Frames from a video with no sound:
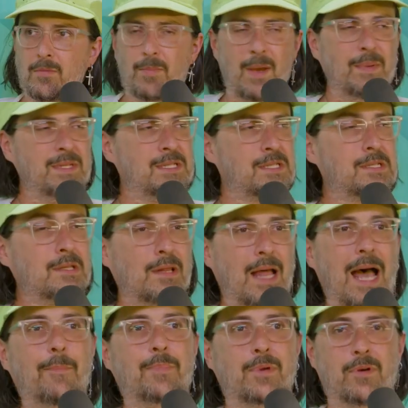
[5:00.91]
Maybe
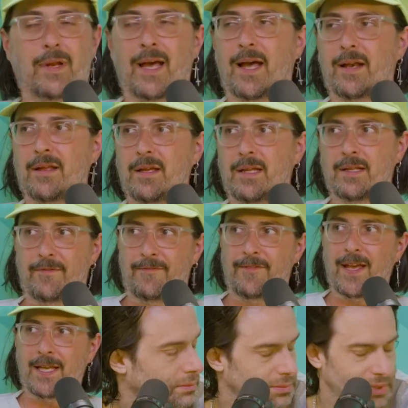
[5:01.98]
slap your dad in the
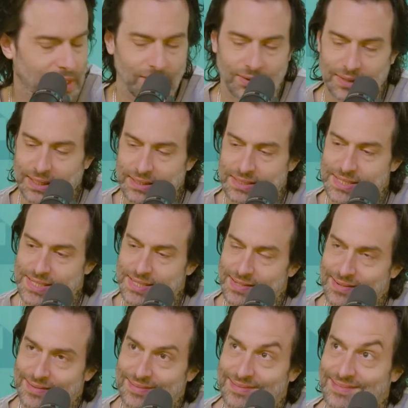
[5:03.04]
face. No, that's because
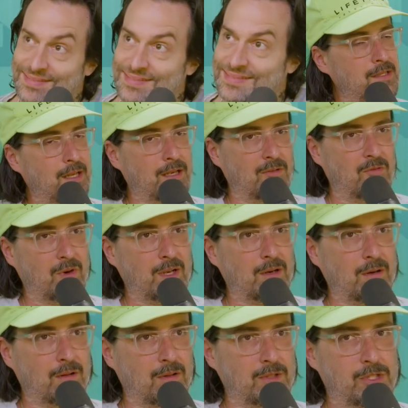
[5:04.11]
sometimes it takes like a
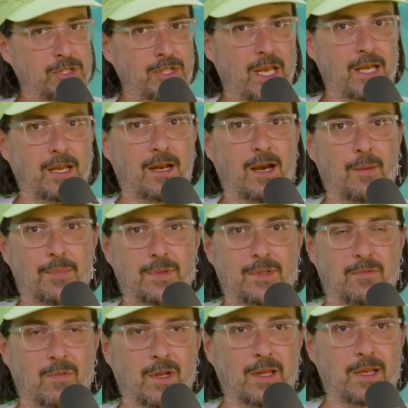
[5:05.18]
real shaking up yeah.
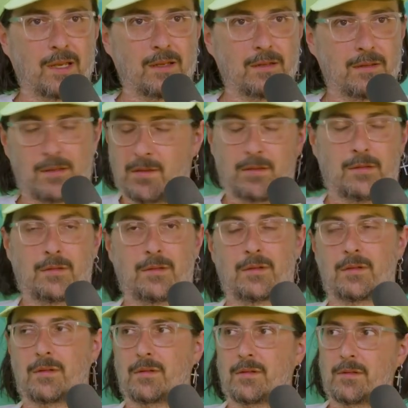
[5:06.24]
to really
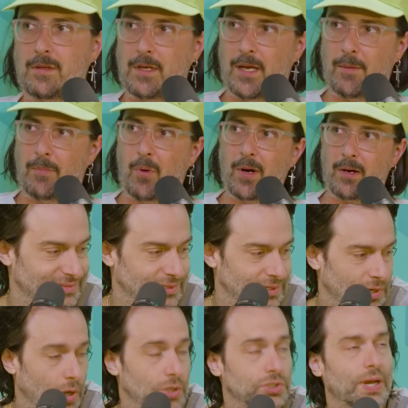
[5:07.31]
get a point
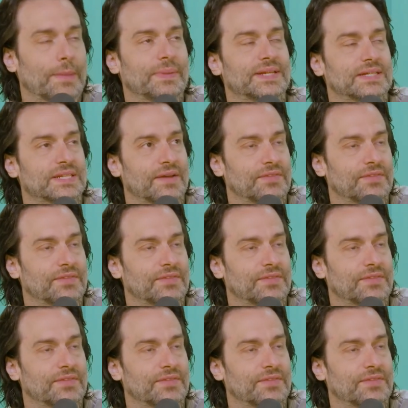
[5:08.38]
across. Also, how about this?